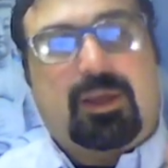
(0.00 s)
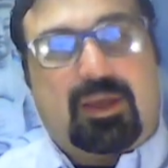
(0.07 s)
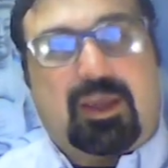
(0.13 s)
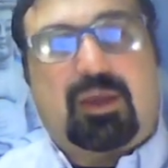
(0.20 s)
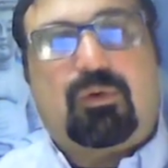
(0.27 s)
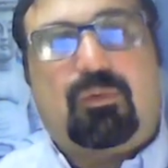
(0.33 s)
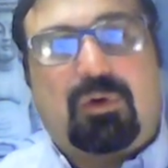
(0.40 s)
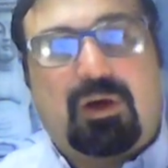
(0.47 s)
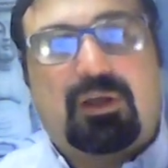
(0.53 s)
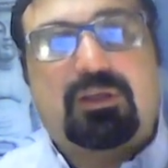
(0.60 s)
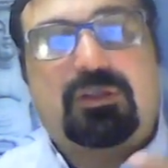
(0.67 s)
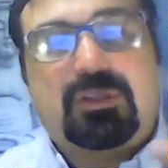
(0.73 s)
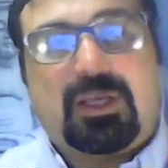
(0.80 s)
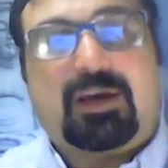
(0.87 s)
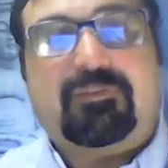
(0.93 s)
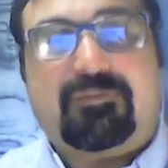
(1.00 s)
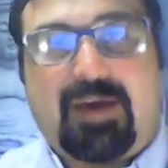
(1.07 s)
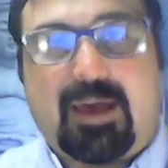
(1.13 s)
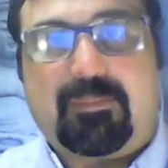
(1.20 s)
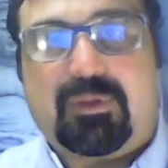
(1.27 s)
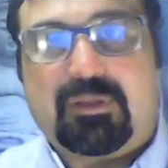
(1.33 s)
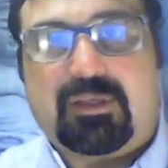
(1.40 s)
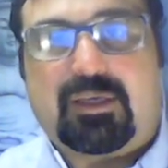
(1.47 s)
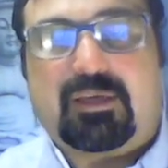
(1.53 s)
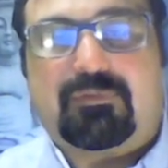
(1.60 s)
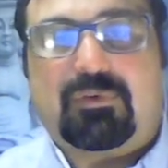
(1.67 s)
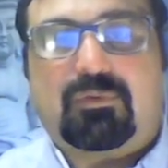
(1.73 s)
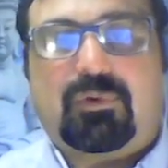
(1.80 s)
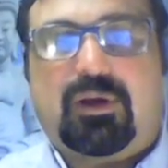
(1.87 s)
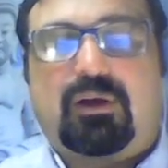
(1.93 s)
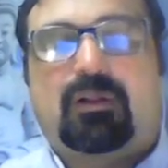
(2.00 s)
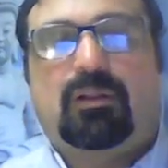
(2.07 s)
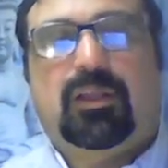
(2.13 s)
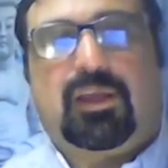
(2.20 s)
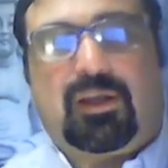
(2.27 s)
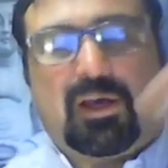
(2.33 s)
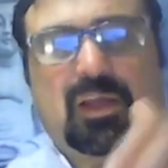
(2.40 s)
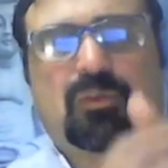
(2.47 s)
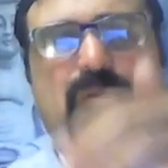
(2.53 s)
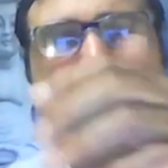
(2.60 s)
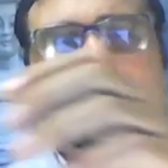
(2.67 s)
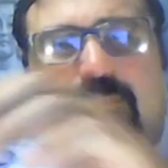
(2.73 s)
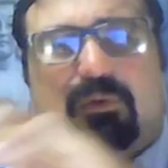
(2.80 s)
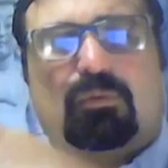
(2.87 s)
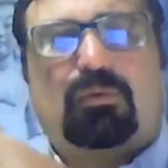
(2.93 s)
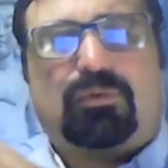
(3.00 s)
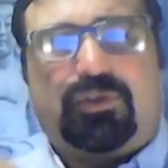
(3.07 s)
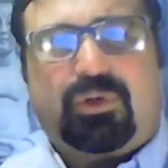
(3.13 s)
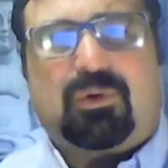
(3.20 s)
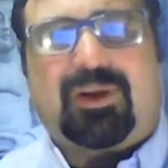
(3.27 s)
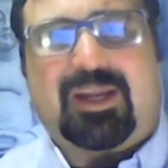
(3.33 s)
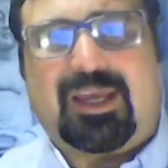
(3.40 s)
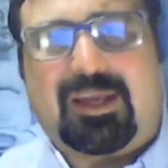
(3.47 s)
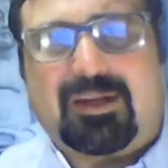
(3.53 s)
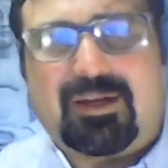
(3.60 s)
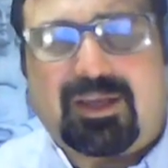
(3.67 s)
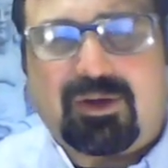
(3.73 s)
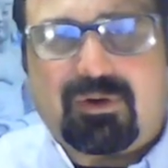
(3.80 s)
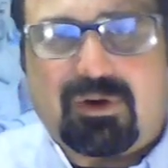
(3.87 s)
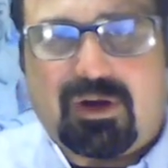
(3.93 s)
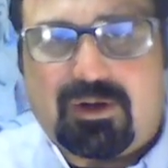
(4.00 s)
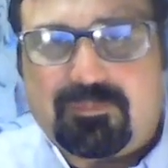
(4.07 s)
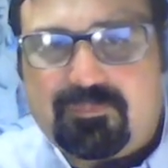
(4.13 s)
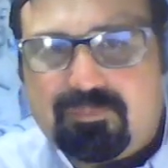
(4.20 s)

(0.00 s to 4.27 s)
it was a family, if you will, and other people will join in later on.